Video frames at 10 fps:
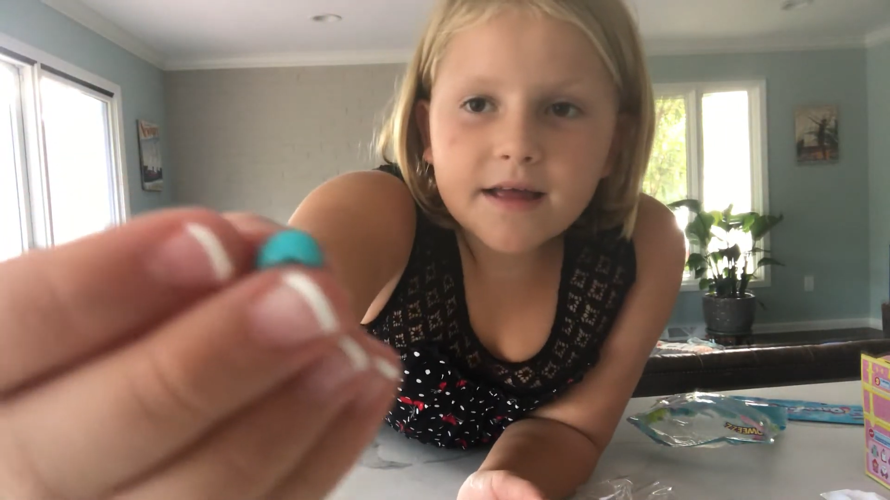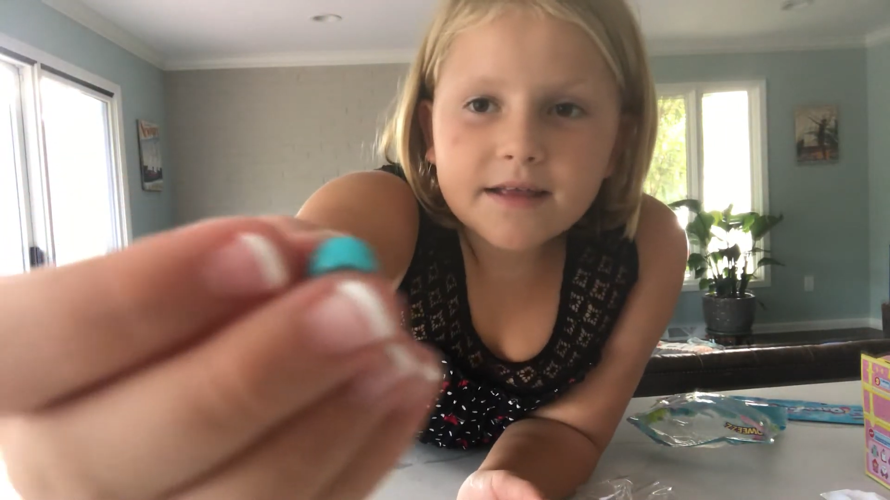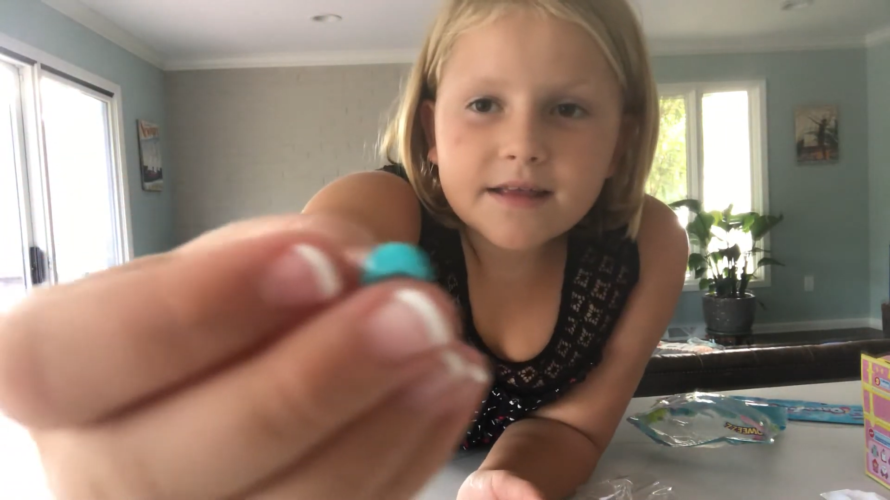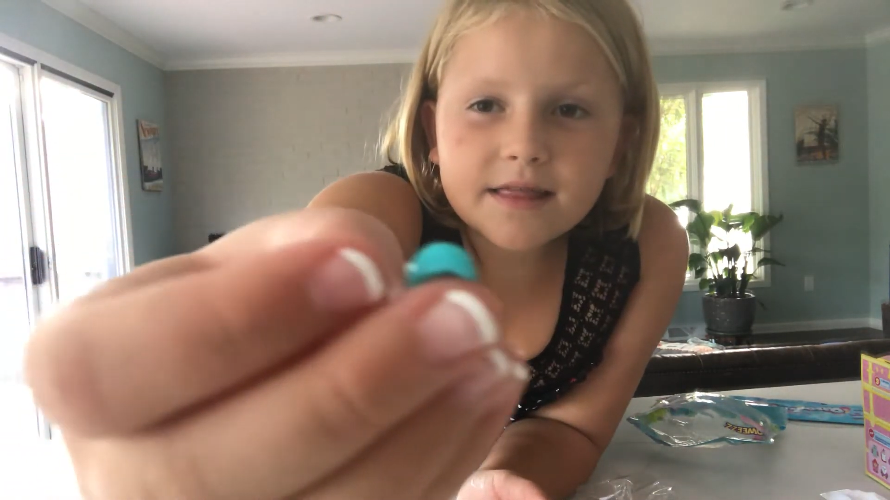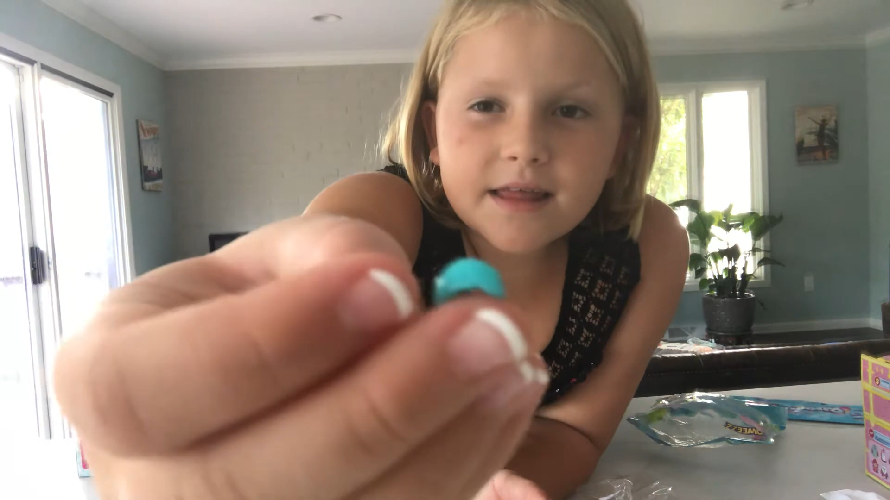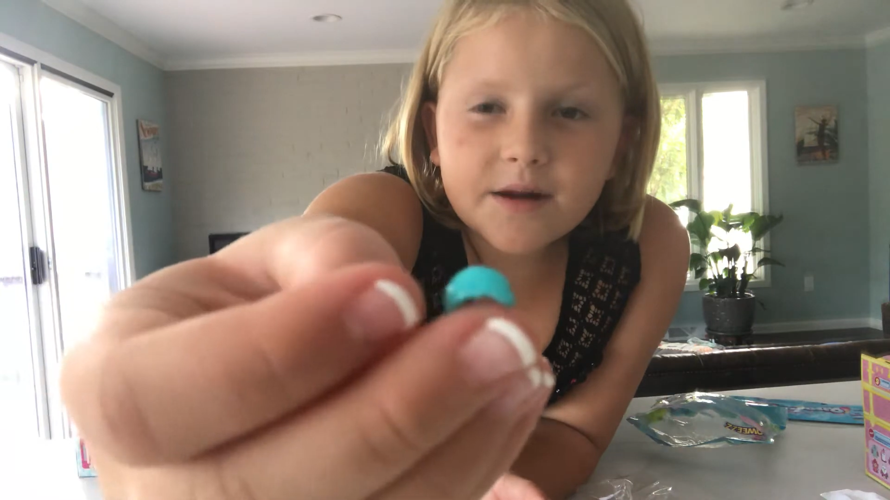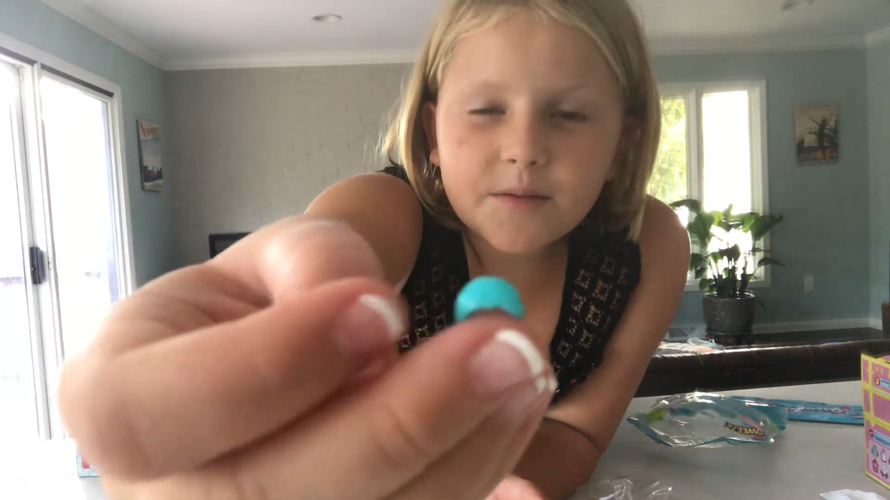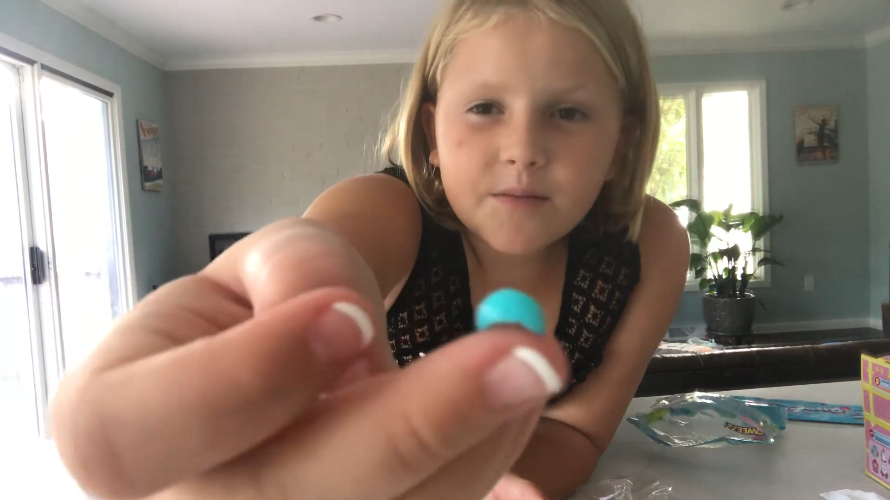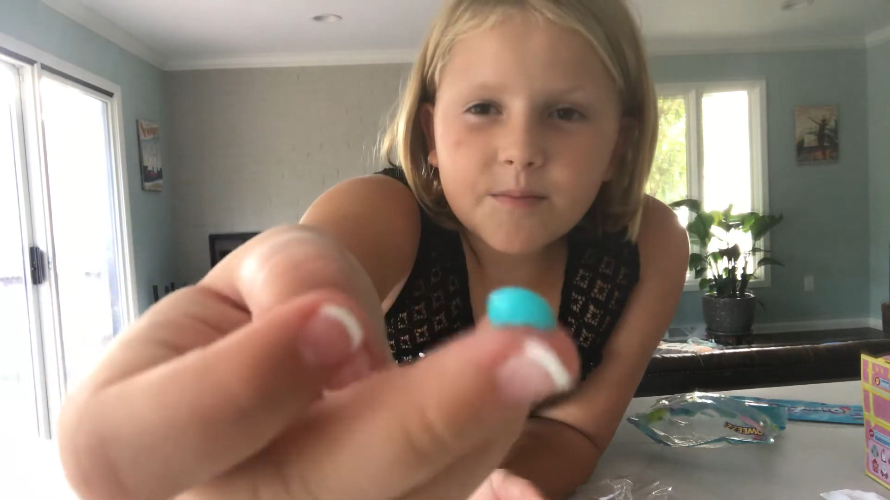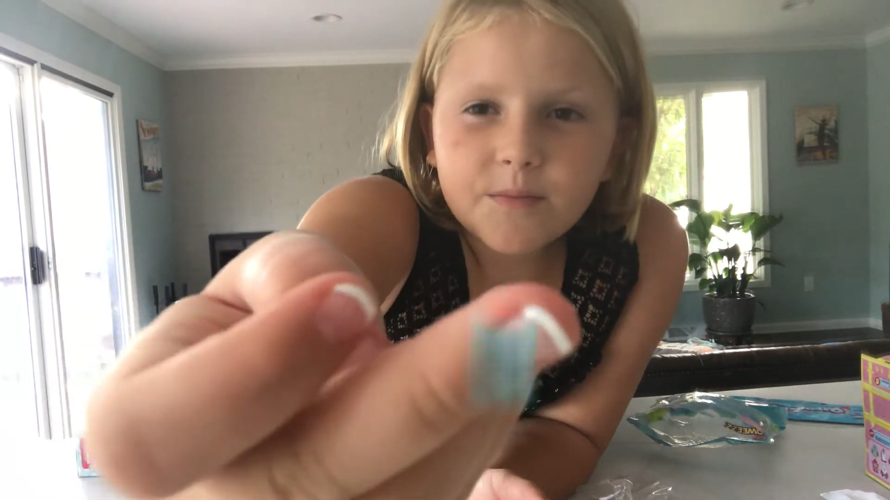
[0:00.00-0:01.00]
It's a
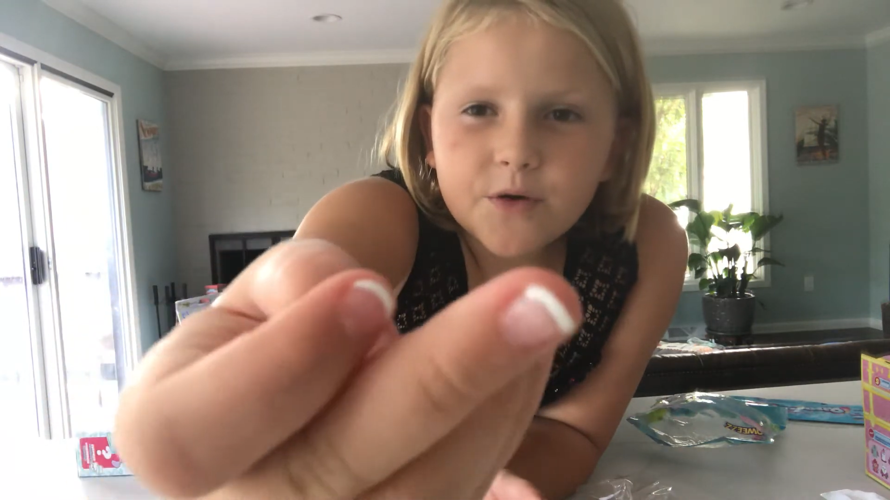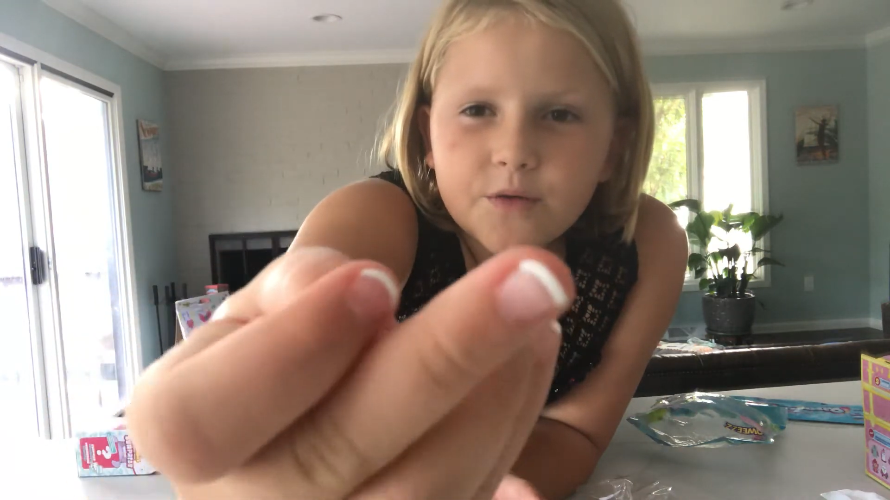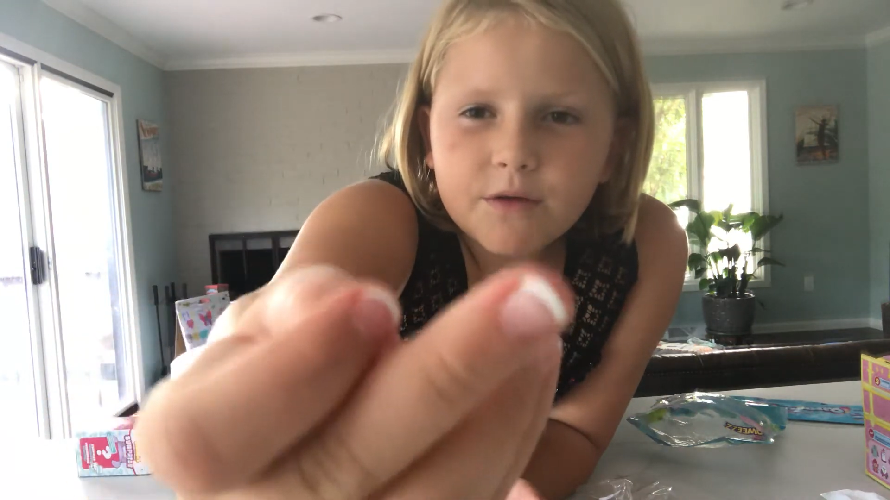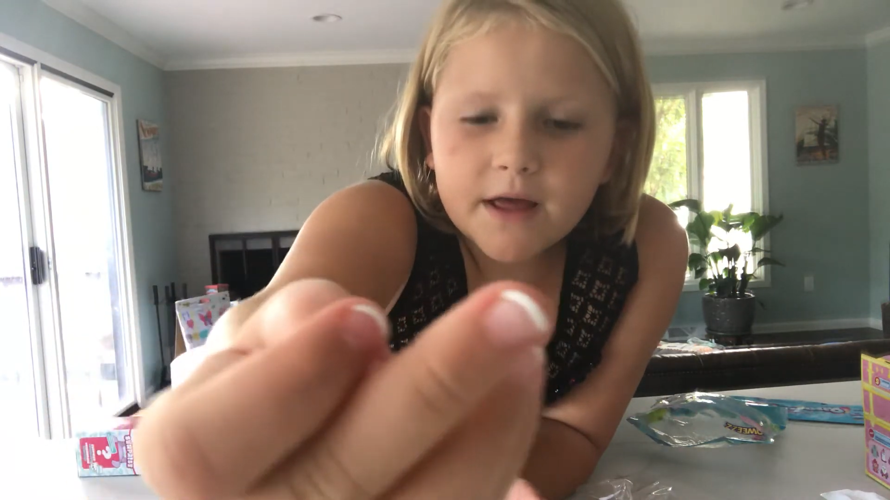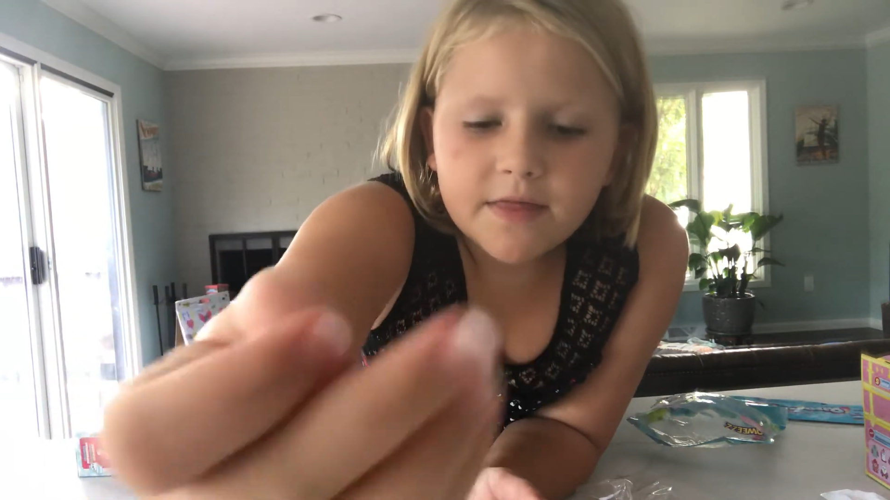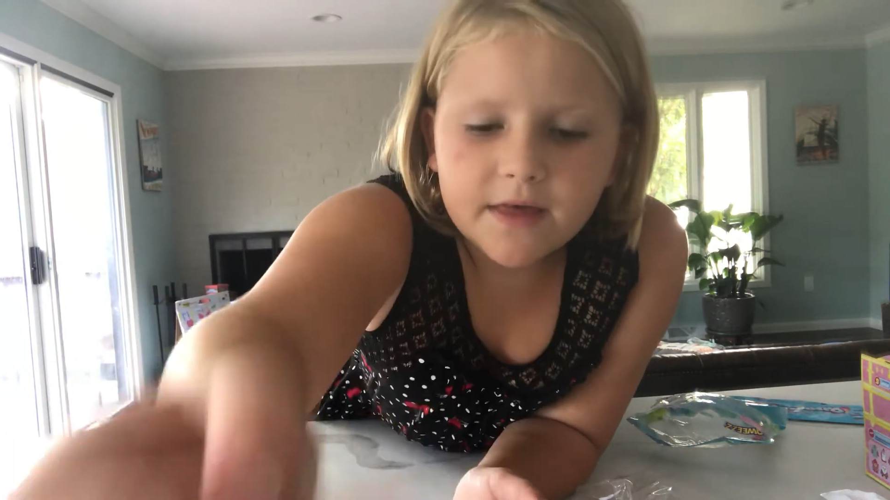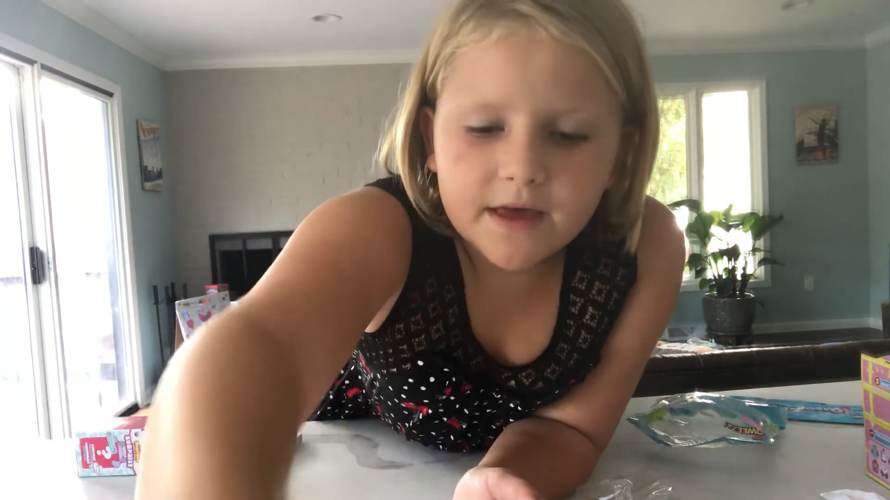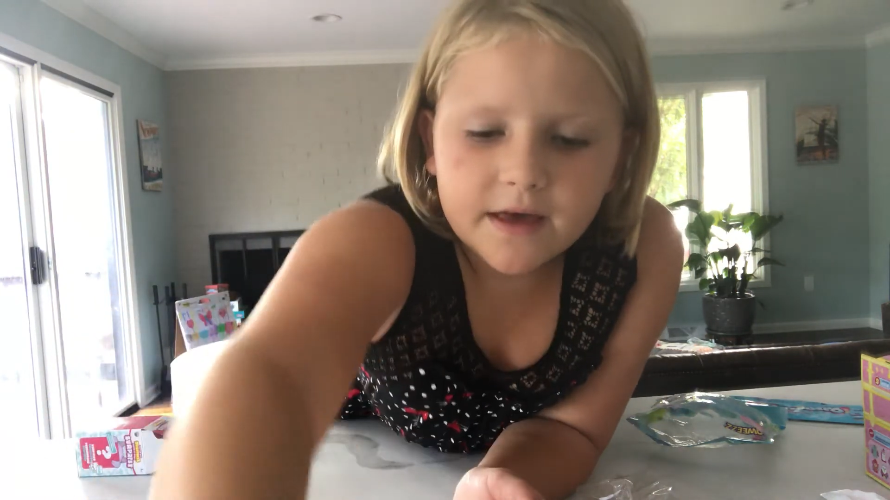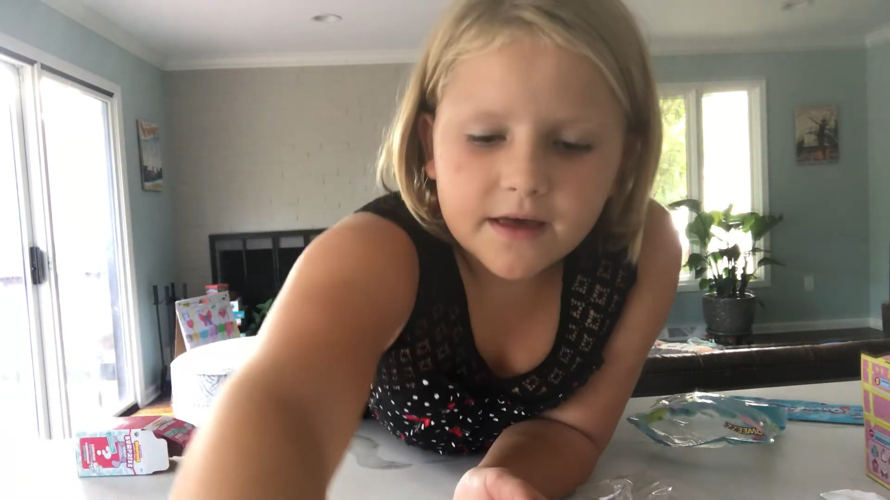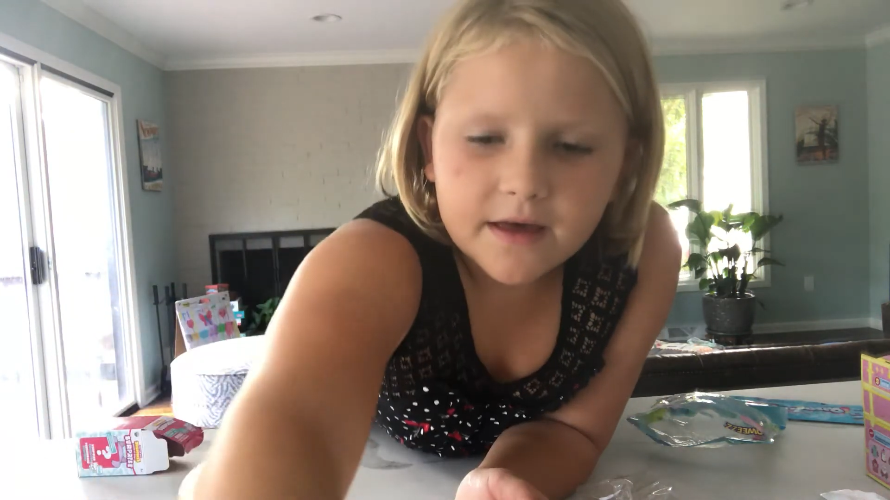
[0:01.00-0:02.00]
little moon, I
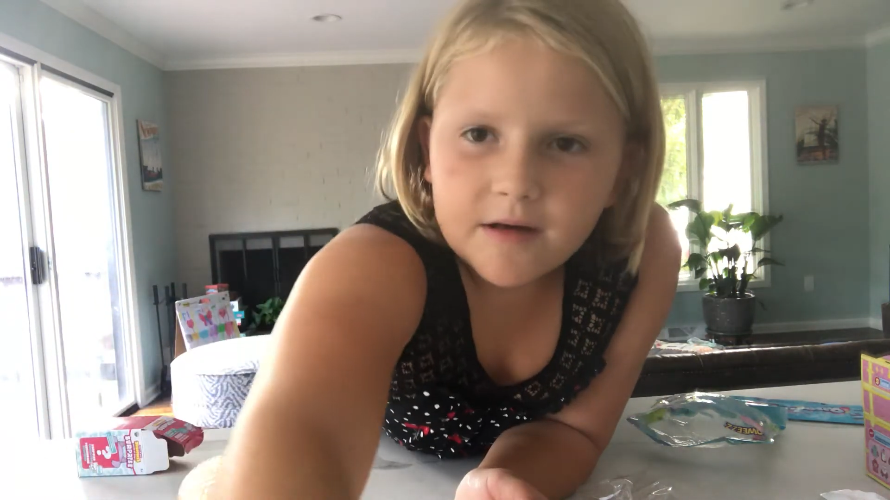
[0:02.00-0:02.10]
think.